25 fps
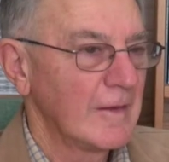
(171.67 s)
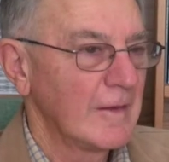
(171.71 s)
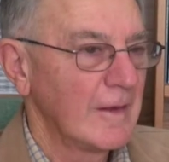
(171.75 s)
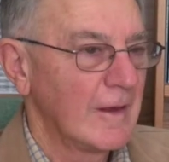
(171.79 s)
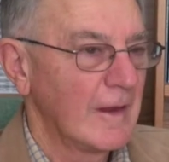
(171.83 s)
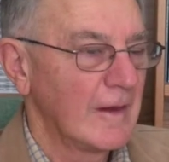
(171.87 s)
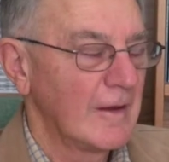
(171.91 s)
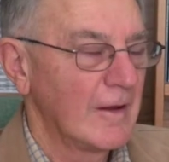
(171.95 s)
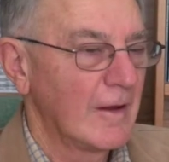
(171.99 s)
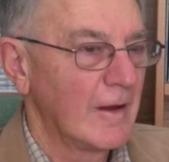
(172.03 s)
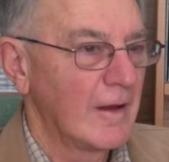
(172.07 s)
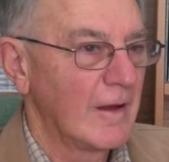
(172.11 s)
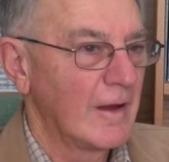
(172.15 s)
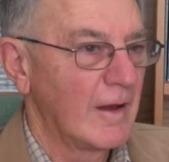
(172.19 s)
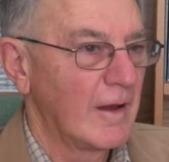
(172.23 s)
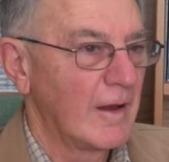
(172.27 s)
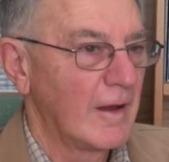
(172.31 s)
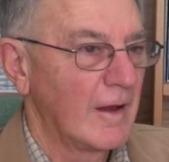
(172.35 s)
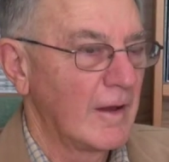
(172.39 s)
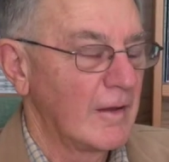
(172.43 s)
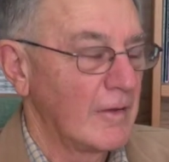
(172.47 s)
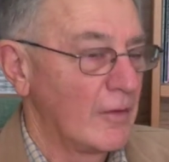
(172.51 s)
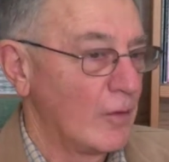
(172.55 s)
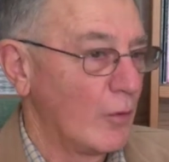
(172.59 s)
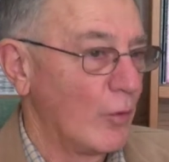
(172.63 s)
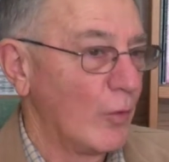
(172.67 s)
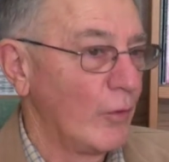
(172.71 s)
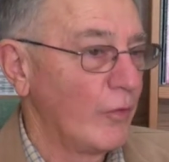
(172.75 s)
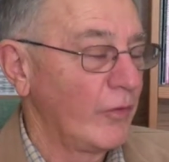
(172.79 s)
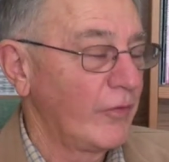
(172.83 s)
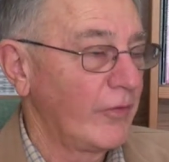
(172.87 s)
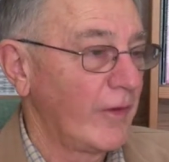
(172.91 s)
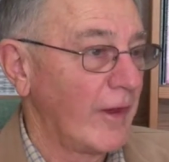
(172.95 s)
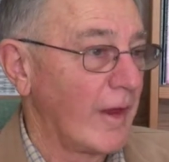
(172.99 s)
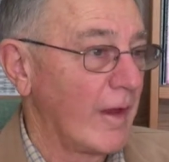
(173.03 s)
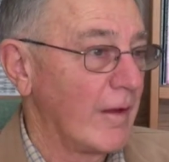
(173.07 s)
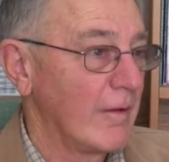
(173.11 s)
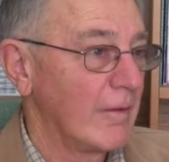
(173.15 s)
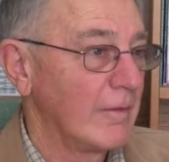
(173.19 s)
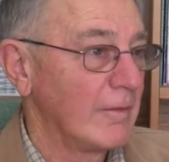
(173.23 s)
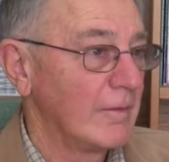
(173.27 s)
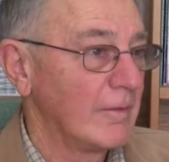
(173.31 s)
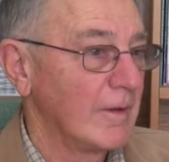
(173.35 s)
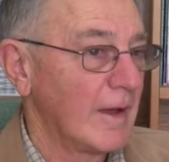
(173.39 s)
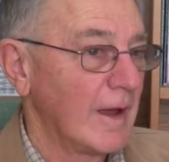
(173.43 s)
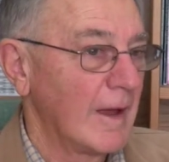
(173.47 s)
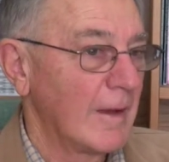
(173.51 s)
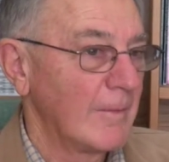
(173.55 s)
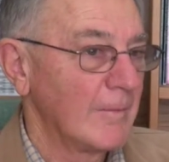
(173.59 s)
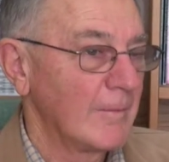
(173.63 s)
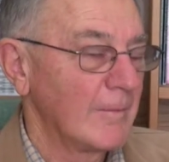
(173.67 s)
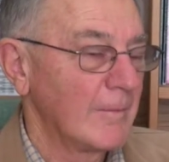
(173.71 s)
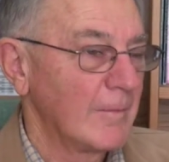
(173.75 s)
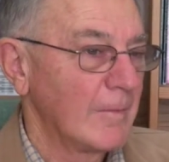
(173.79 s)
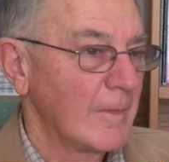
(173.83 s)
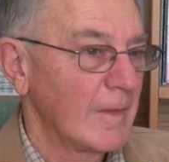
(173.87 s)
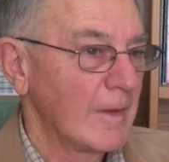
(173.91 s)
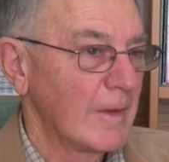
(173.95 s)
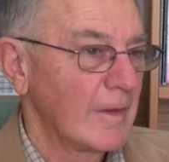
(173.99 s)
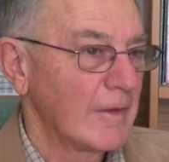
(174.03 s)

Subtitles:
And I also,